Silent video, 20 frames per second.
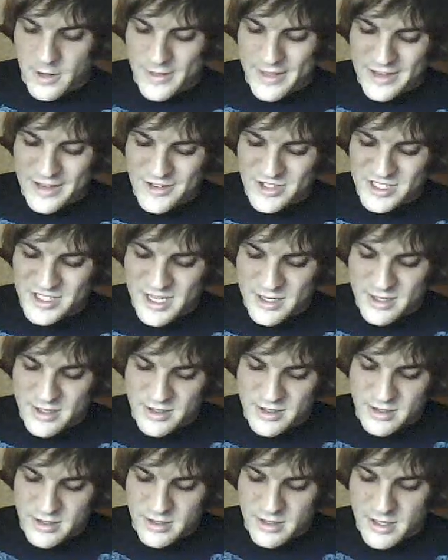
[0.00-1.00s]
that just kind
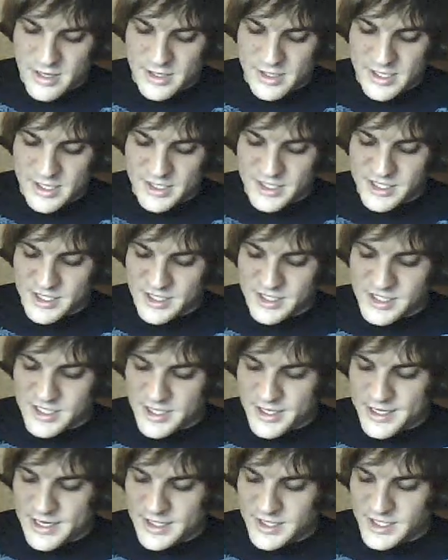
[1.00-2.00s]
of it's
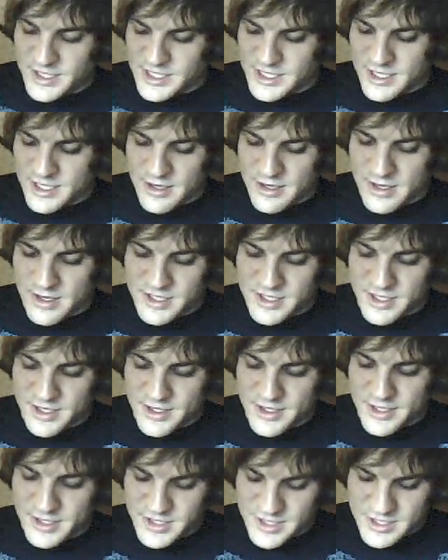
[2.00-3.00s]
unnecessary. It's an
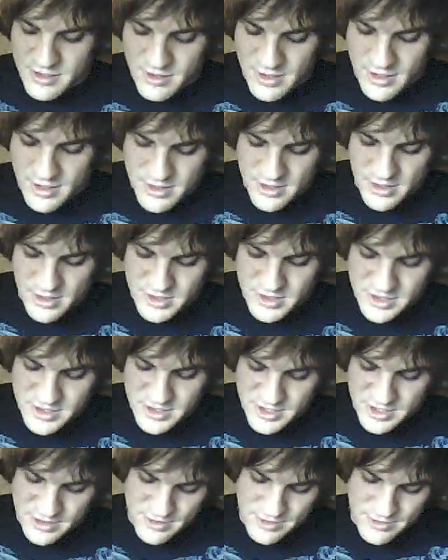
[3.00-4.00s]
unnecessary cost.
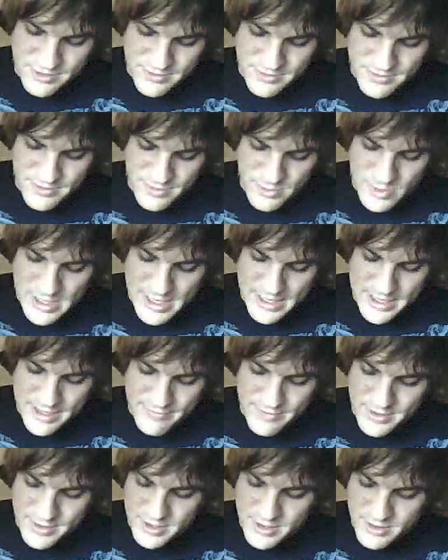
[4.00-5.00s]
So why
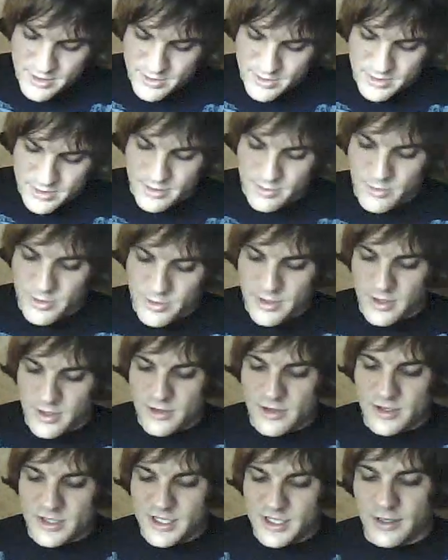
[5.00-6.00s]
even deal with it when you
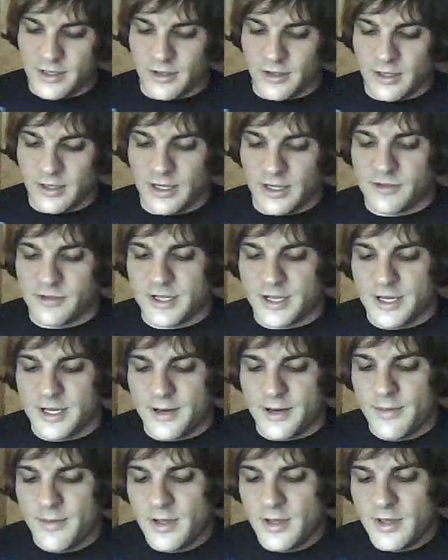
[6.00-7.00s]
just take a little extra
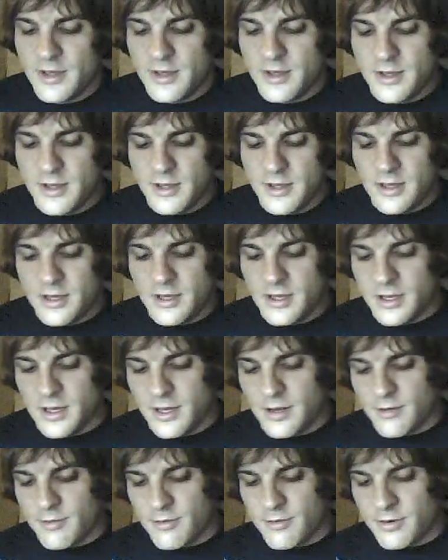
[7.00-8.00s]
time
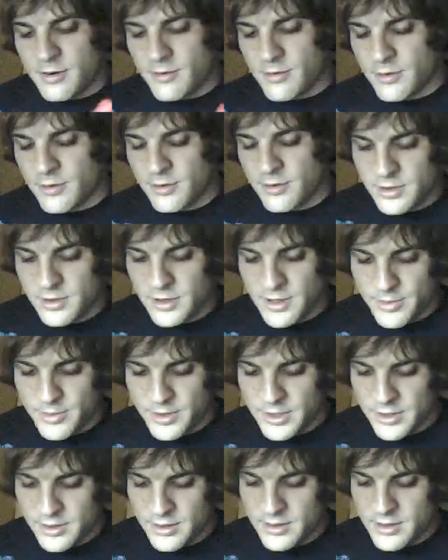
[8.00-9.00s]
and re-roll? I
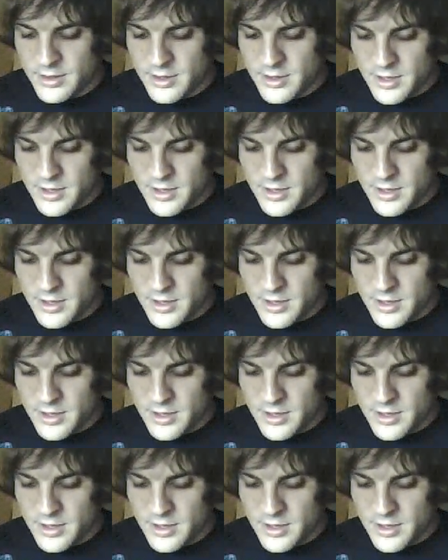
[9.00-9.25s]
mean,